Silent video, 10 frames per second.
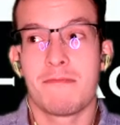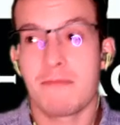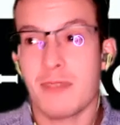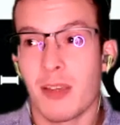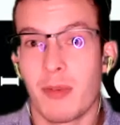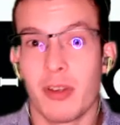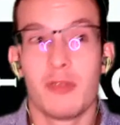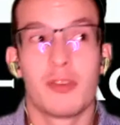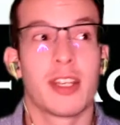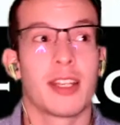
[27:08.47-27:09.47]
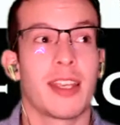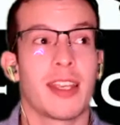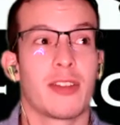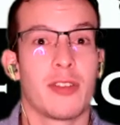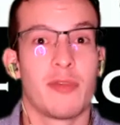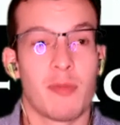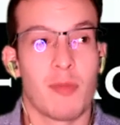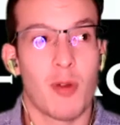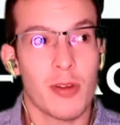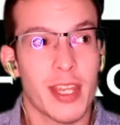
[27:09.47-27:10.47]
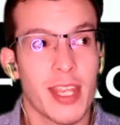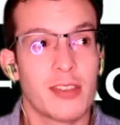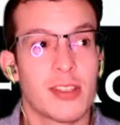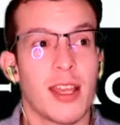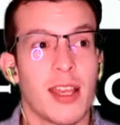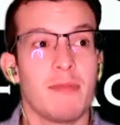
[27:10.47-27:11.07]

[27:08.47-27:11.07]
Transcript: Someone who's going to get her even more cage time.